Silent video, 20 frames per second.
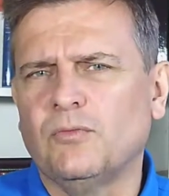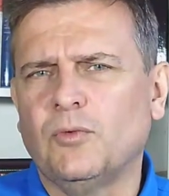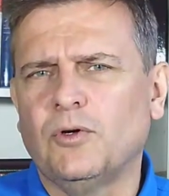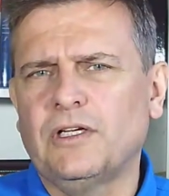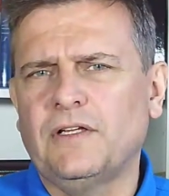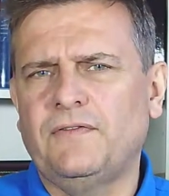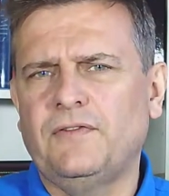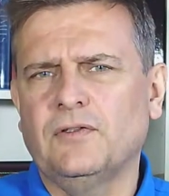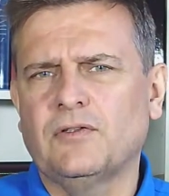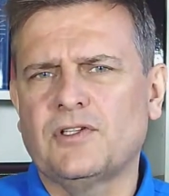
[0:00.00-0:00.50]
What
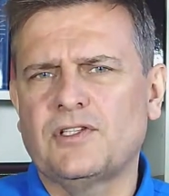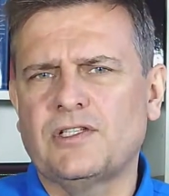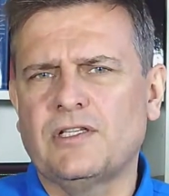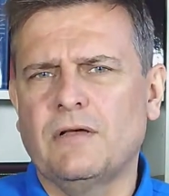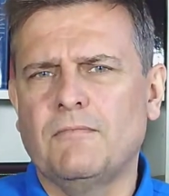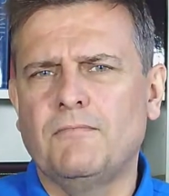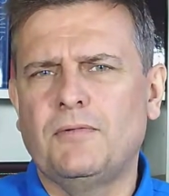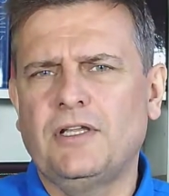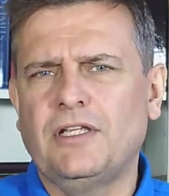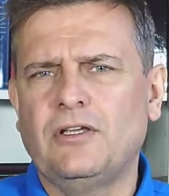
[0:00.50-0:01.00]
if you're
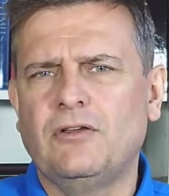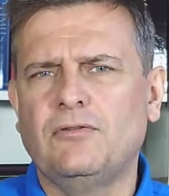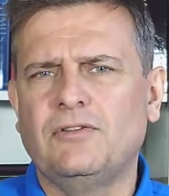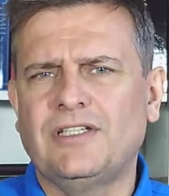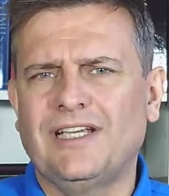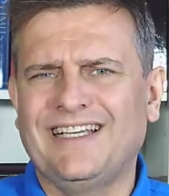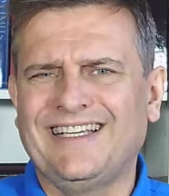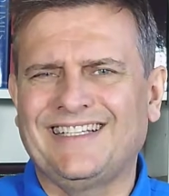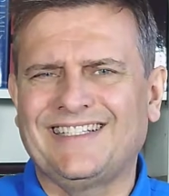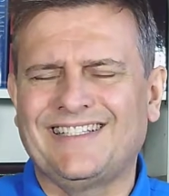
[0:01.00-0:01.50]
somebody who
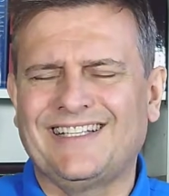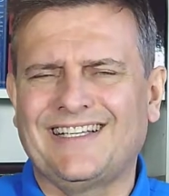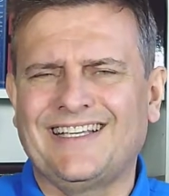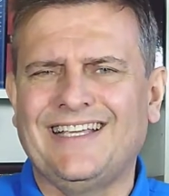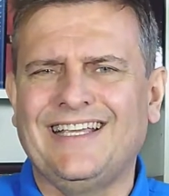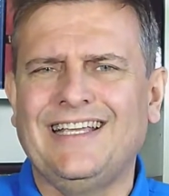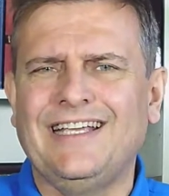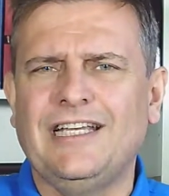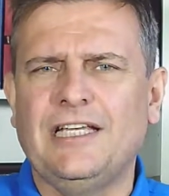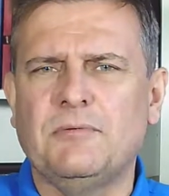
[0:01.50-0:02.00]
takes the
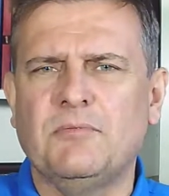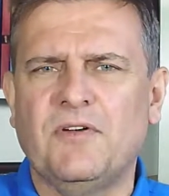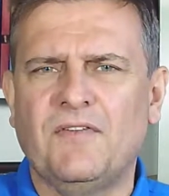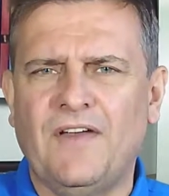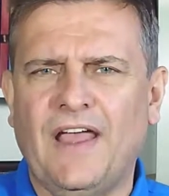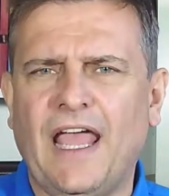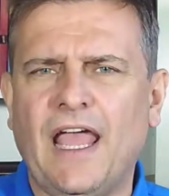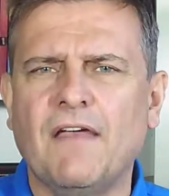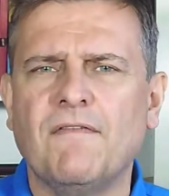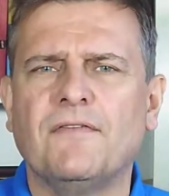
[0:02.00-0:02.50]
kingdom of
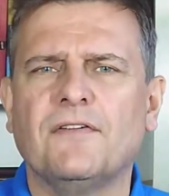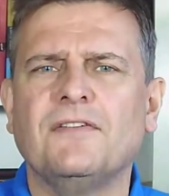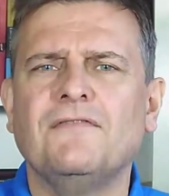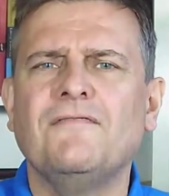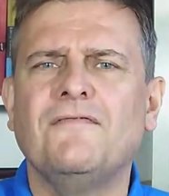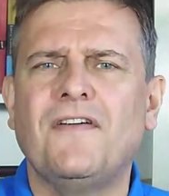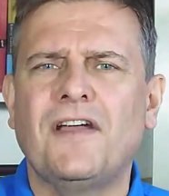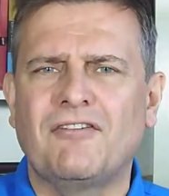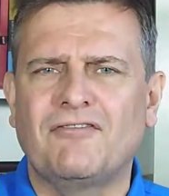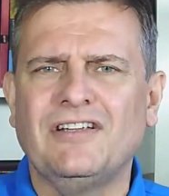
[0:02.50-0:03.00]
heaven
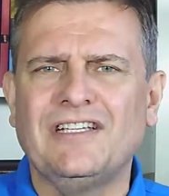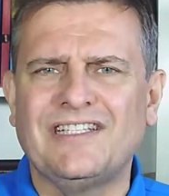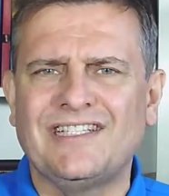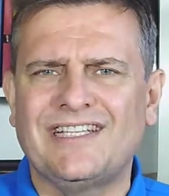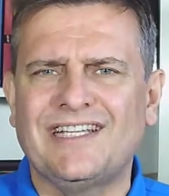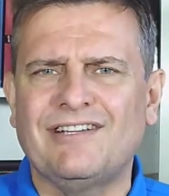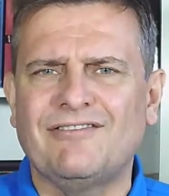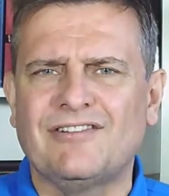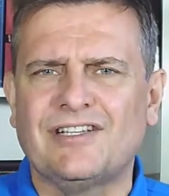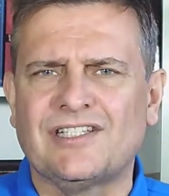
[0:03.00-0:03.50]
very
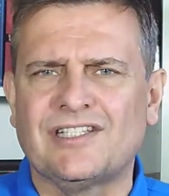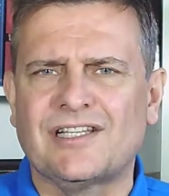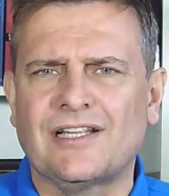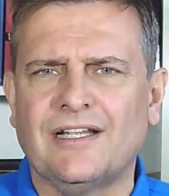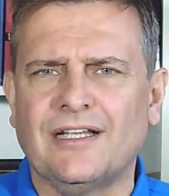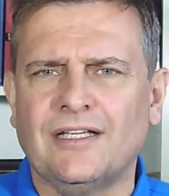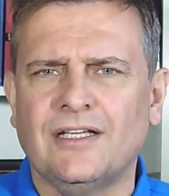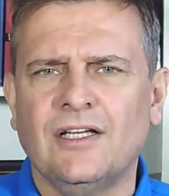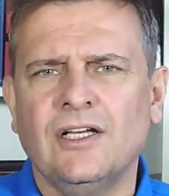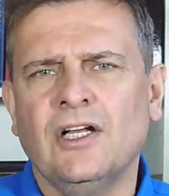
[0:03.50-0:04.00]

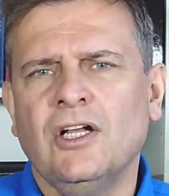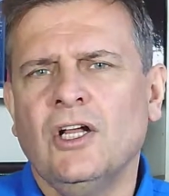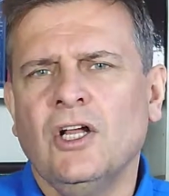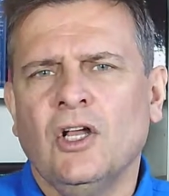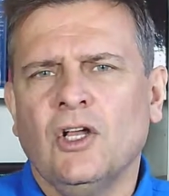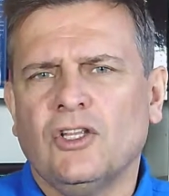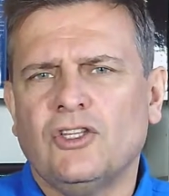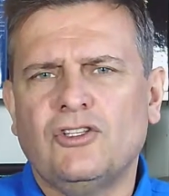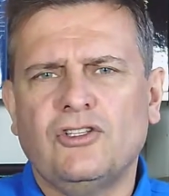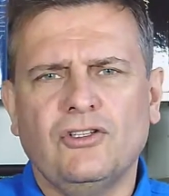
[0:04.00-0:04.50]
seriously?
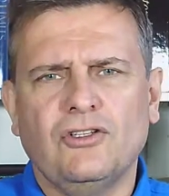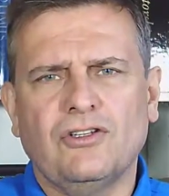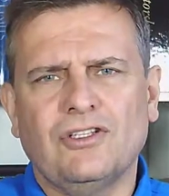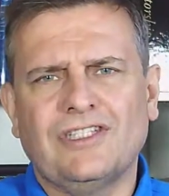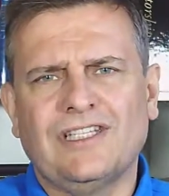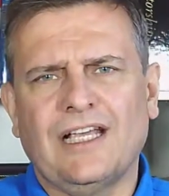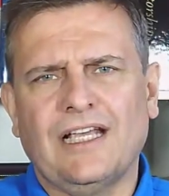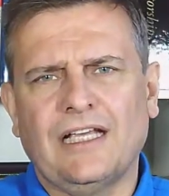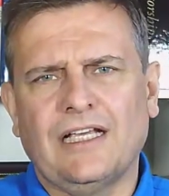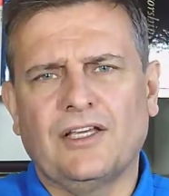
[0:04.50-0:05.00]
Do you
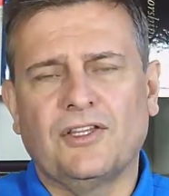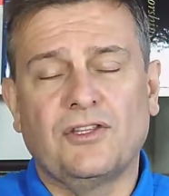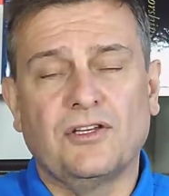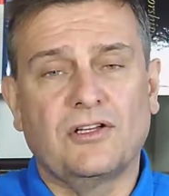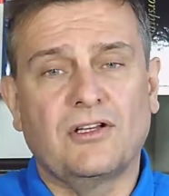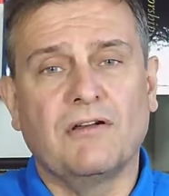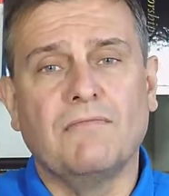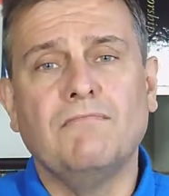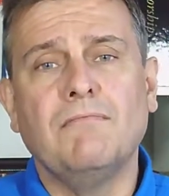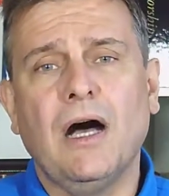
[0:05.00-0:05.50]
take the
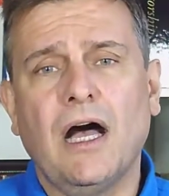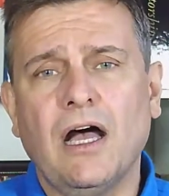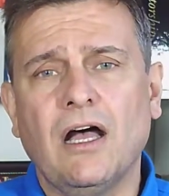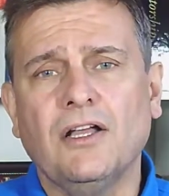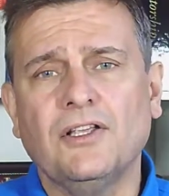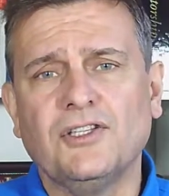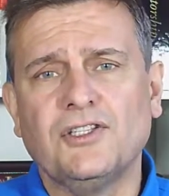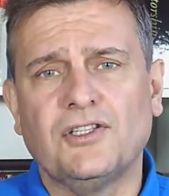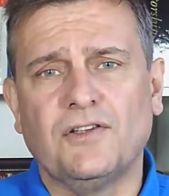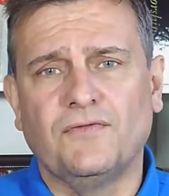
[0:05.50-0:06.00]

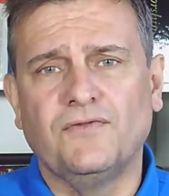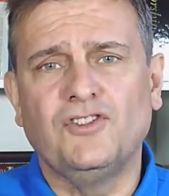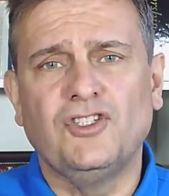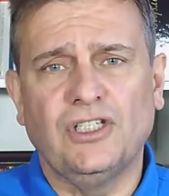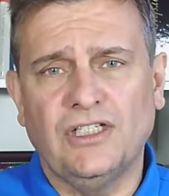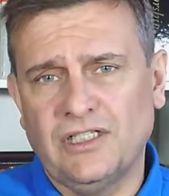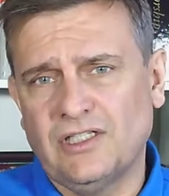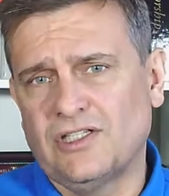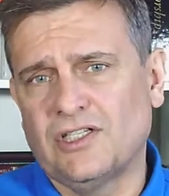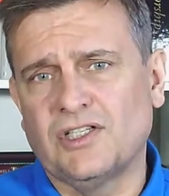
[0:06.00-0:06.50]
commands of
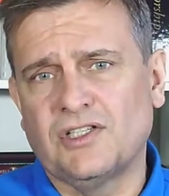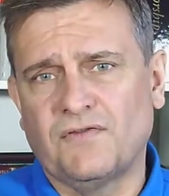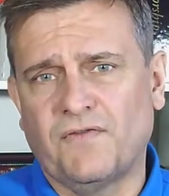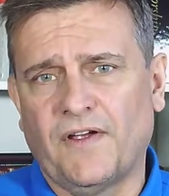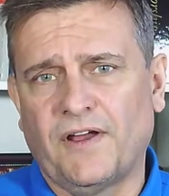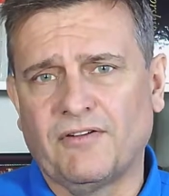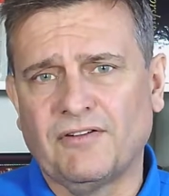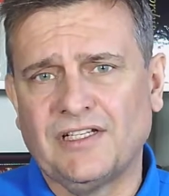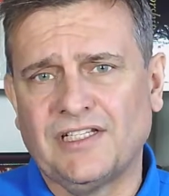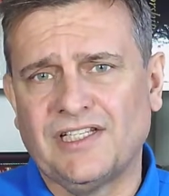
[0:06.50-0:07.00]
Jesus
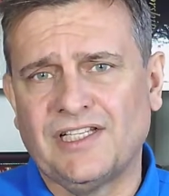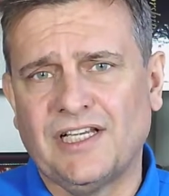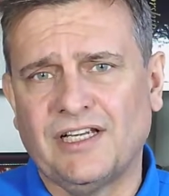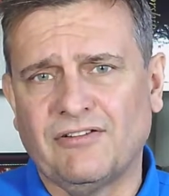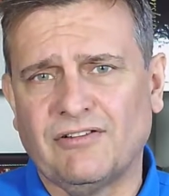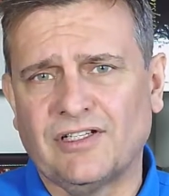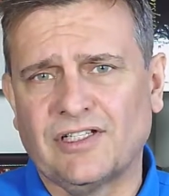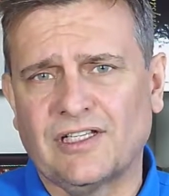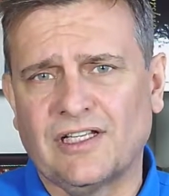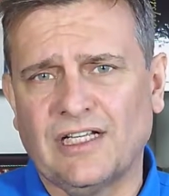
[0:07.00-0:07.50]
very
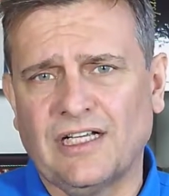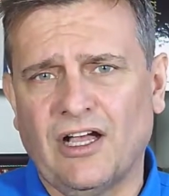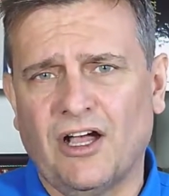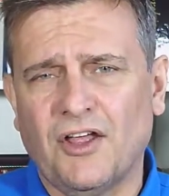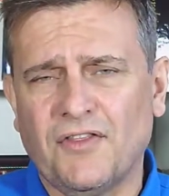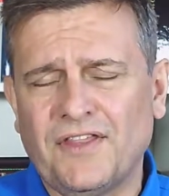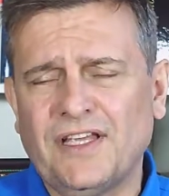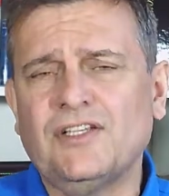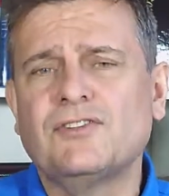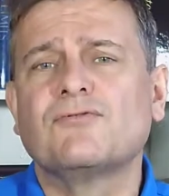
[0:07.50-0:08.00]
seriously? Are
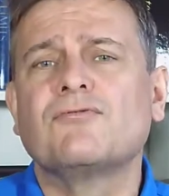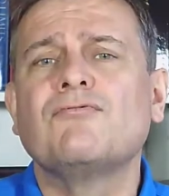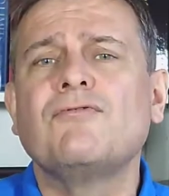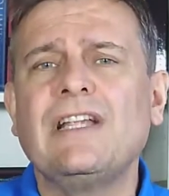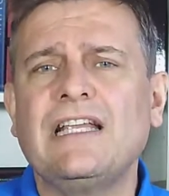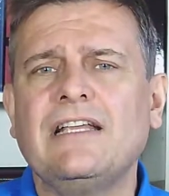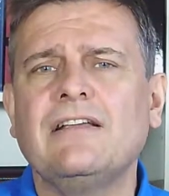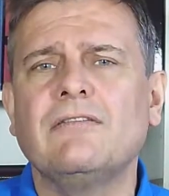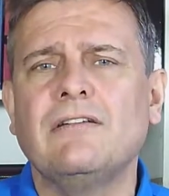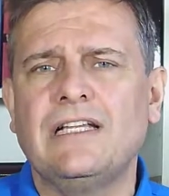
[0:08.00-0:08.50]
these
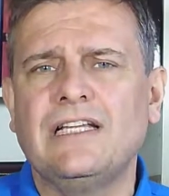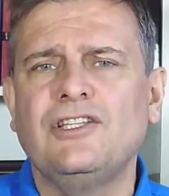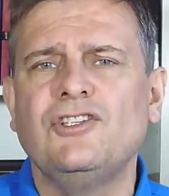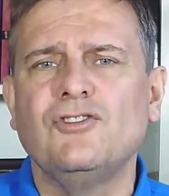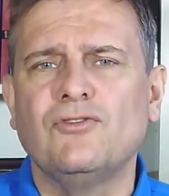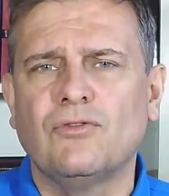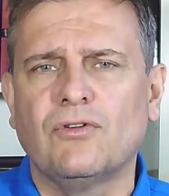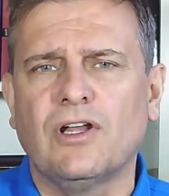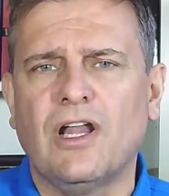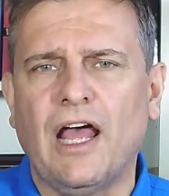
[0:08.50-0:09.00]
real in
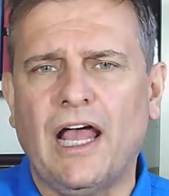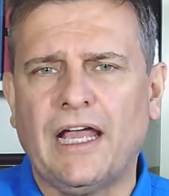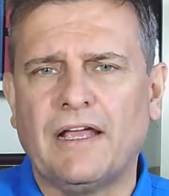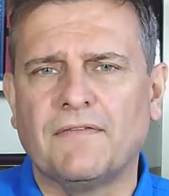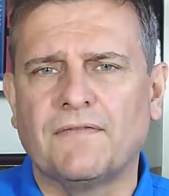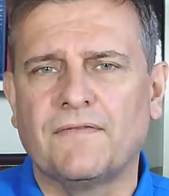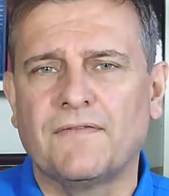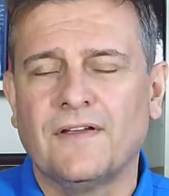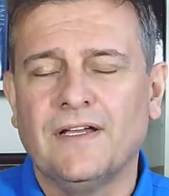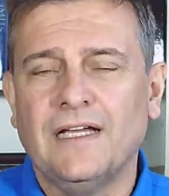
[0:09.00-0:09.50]
your
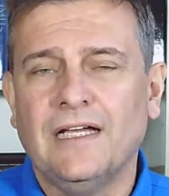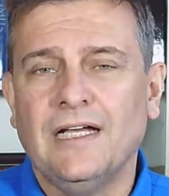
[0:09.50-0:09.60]
life?